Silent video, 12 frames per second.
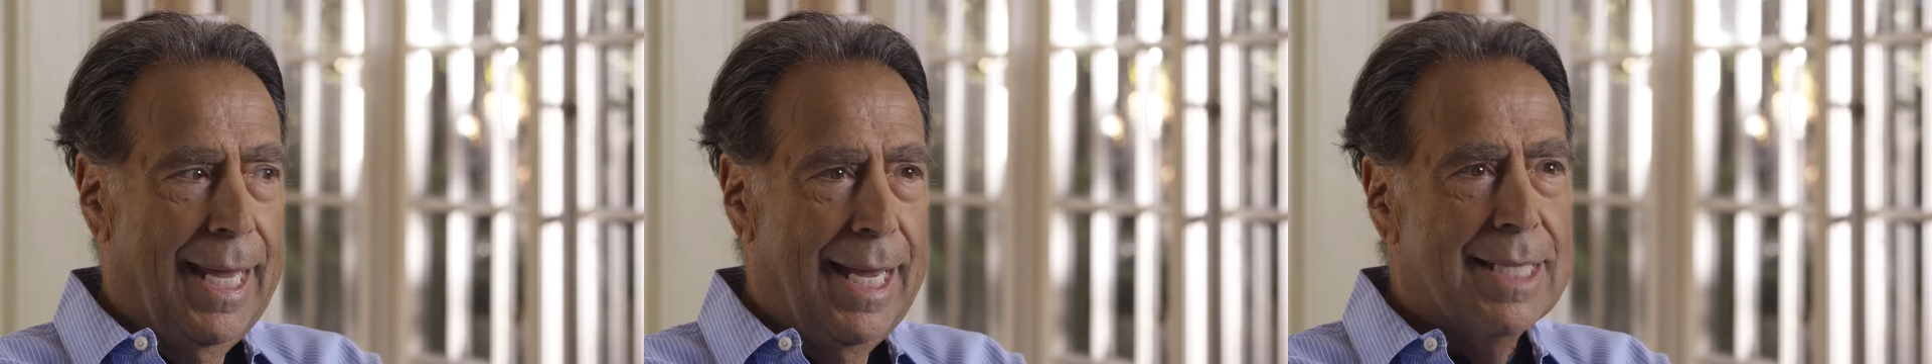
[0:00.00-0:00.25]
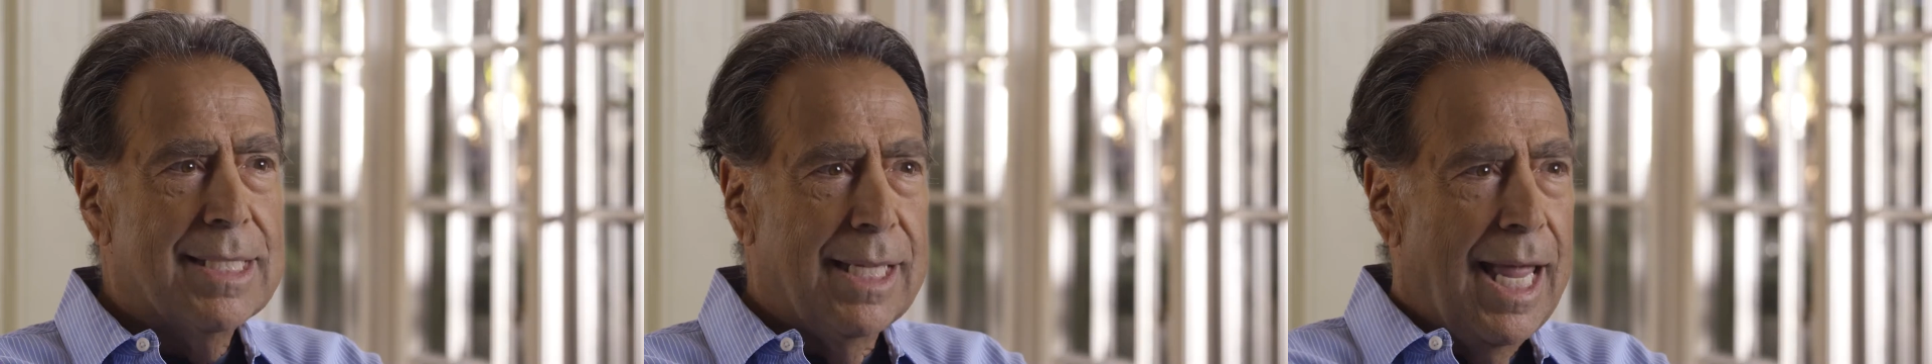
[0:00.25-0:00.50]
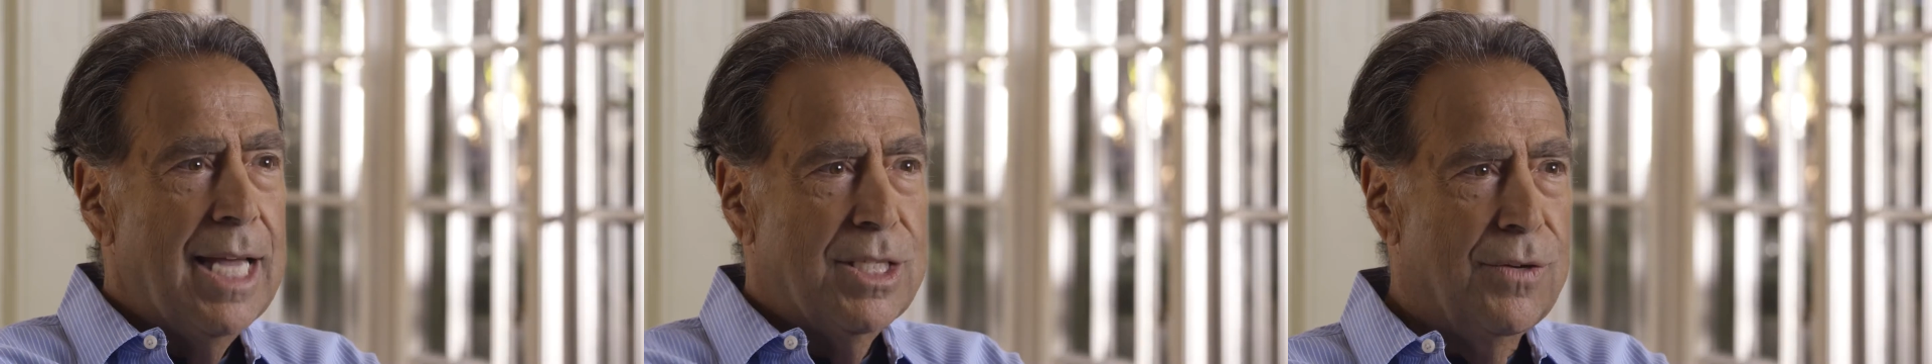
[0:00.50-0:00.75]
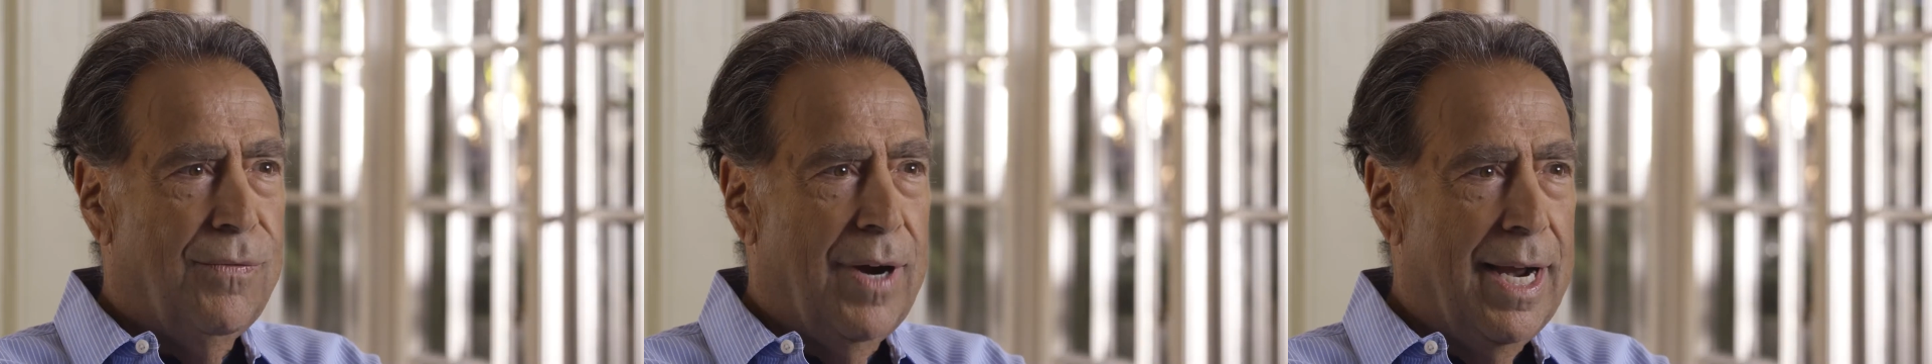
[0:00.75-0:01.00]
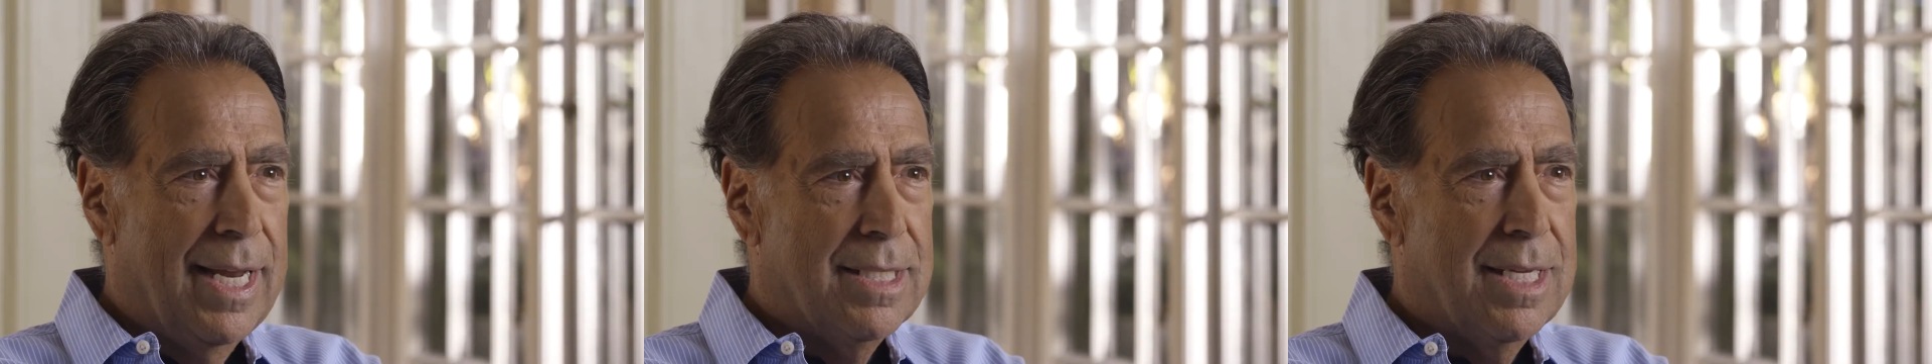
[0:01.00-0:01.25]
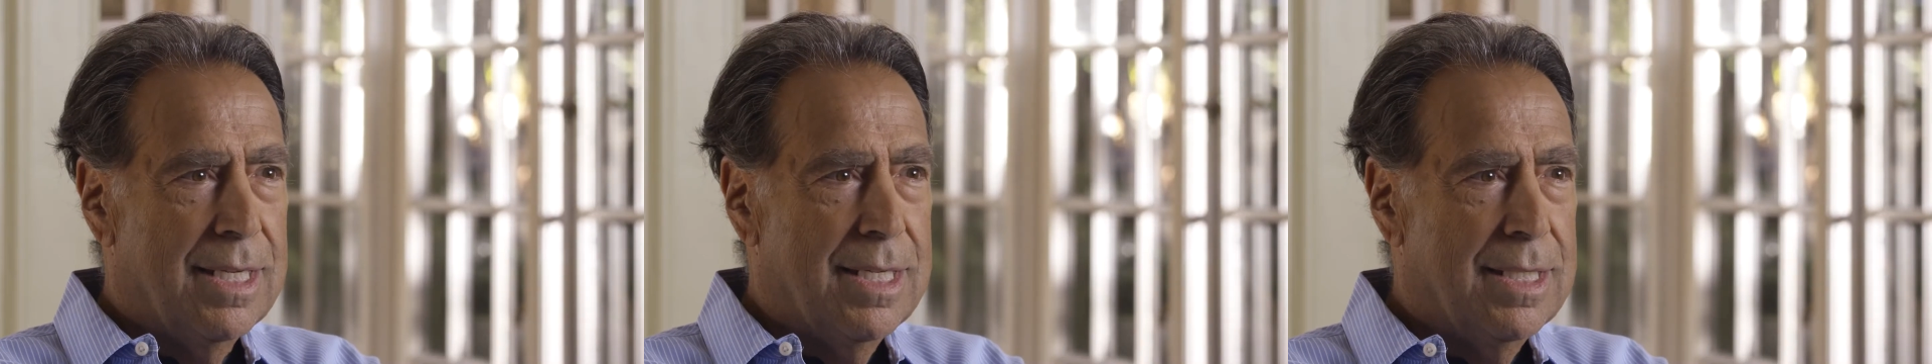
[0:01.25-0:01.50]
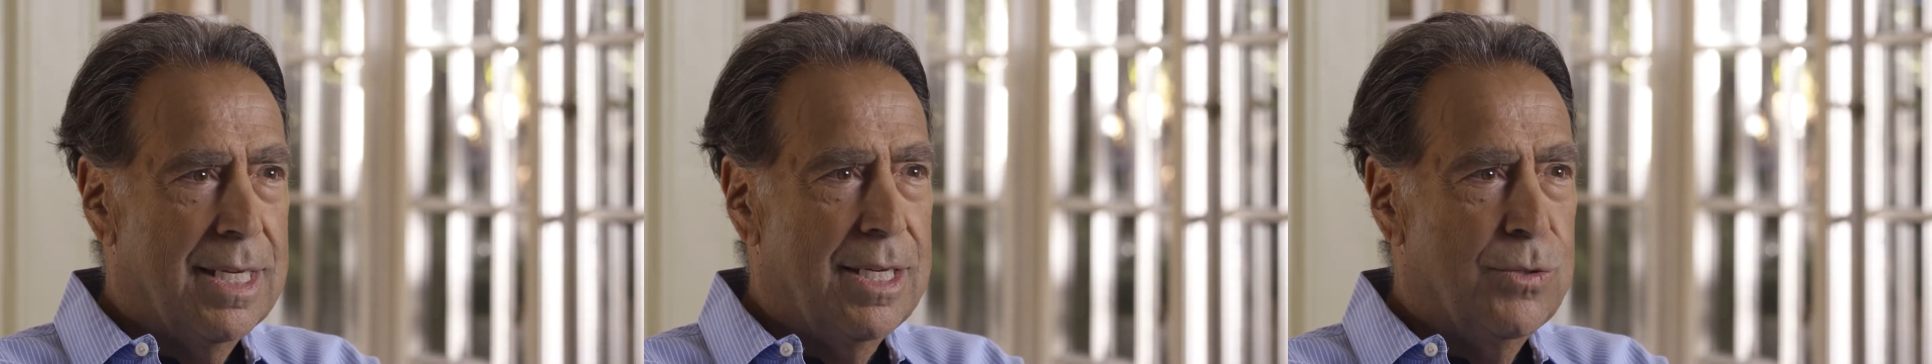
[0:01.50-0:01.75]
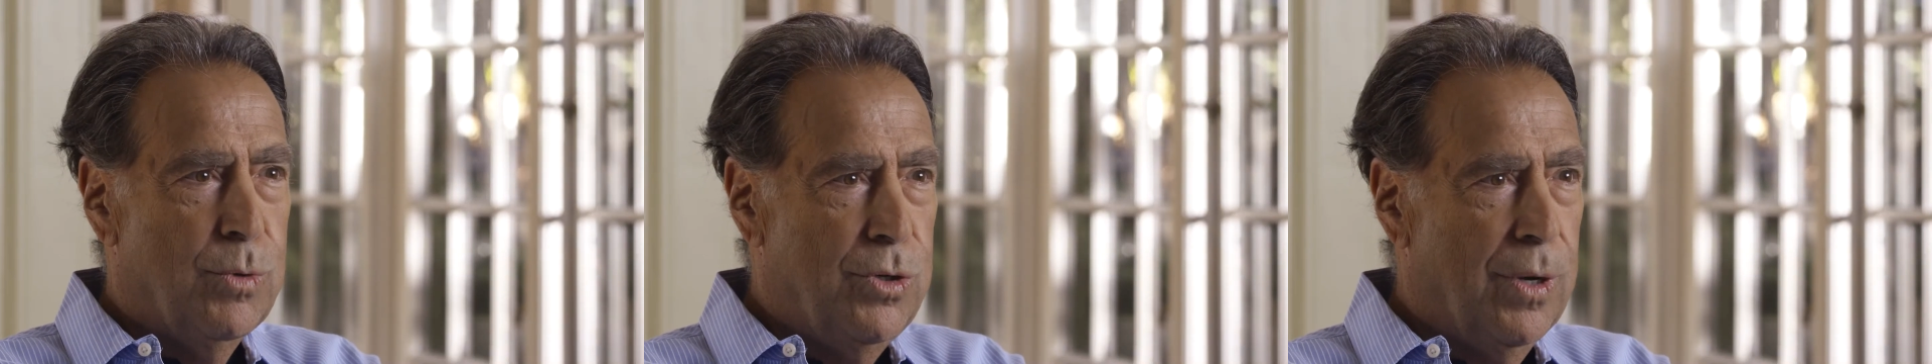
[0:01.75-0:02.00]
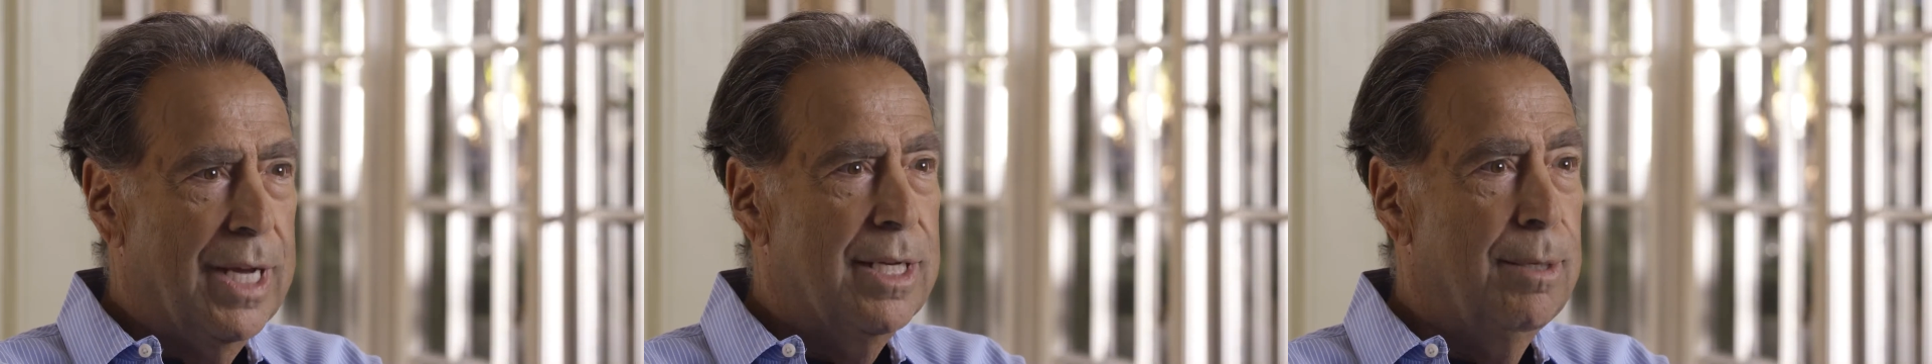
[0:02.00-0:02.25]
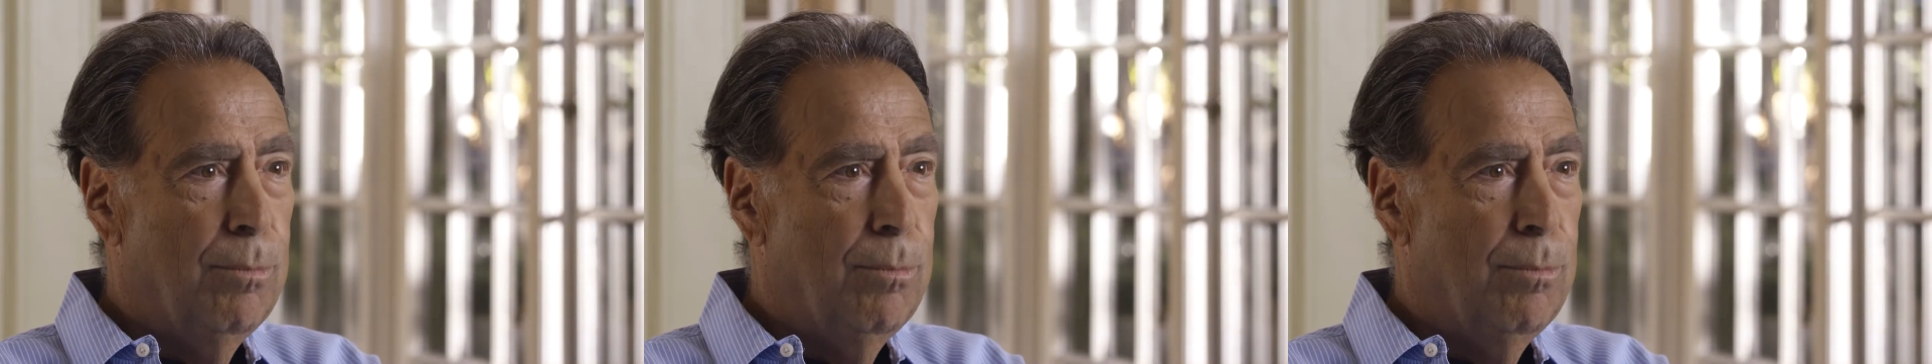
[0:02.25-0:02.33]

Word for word: it's classified as a disease when you get to